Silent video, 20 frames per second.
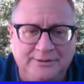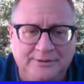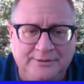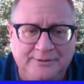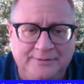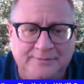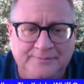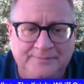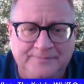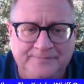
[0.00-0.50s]

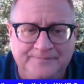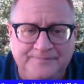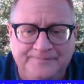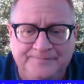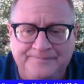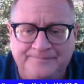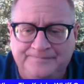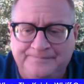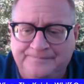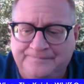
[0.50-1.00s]

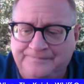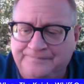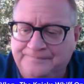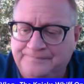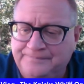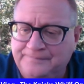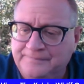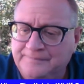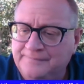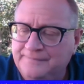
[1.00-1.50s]

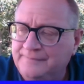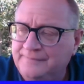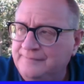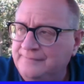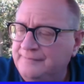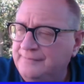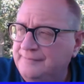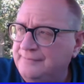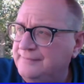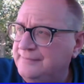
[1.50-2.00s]

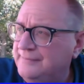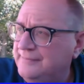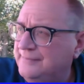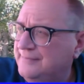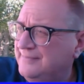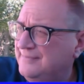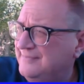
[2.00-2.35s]
(no one is talking)